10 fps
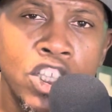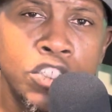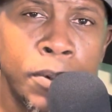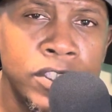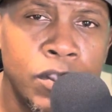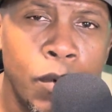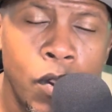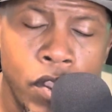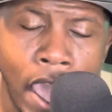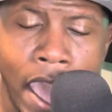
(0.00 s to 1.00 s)
especially
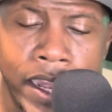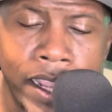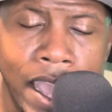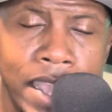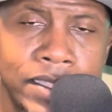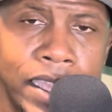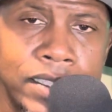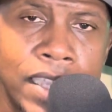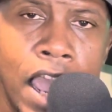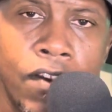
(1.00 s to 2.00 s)
when adding guys like
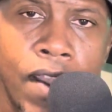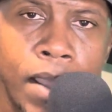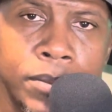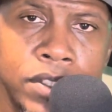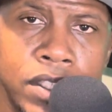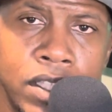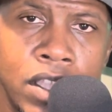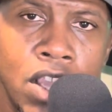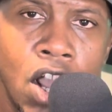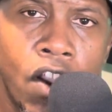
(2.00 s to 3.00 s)
Ty Robinson,